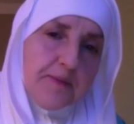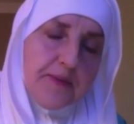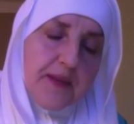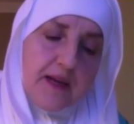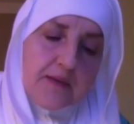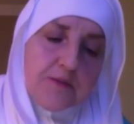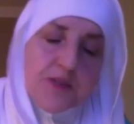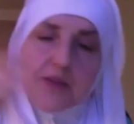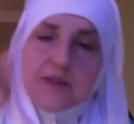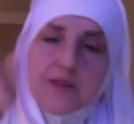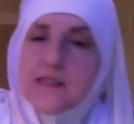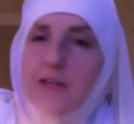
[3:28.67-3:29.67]
comes out
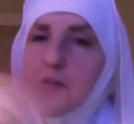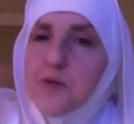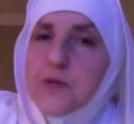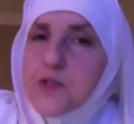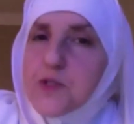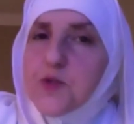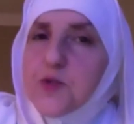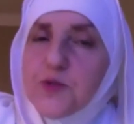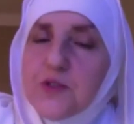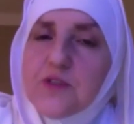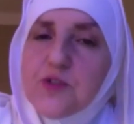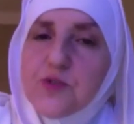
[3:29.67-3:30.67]
and tell the person who
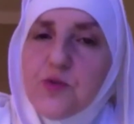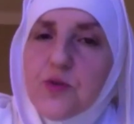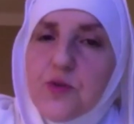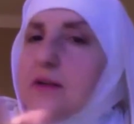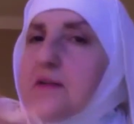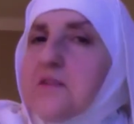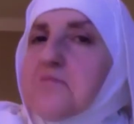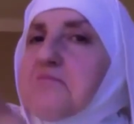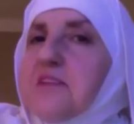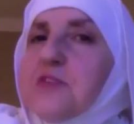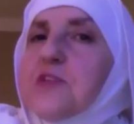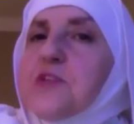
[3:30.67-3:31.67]
did snorkeling,
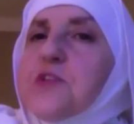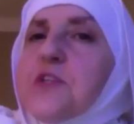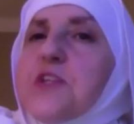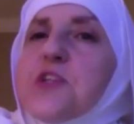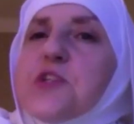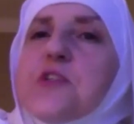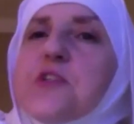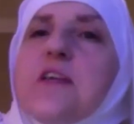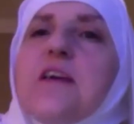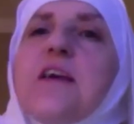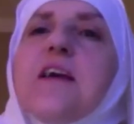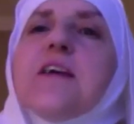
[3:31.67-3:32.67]
you did see just the